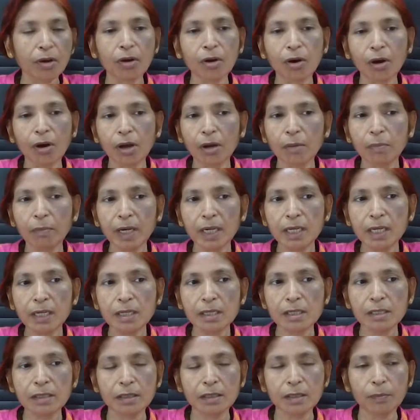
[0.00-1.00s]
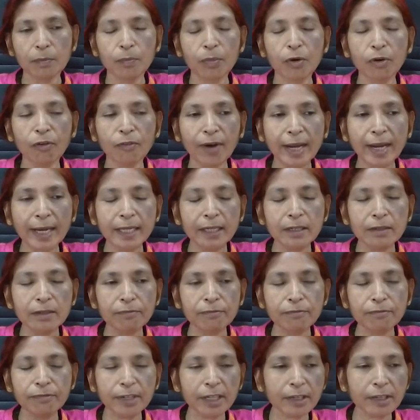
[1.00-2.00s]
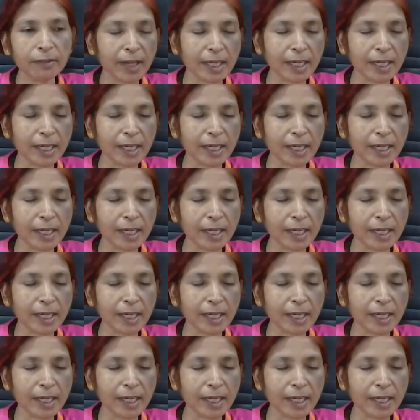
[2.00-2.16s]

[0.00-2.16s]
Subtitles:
government provide free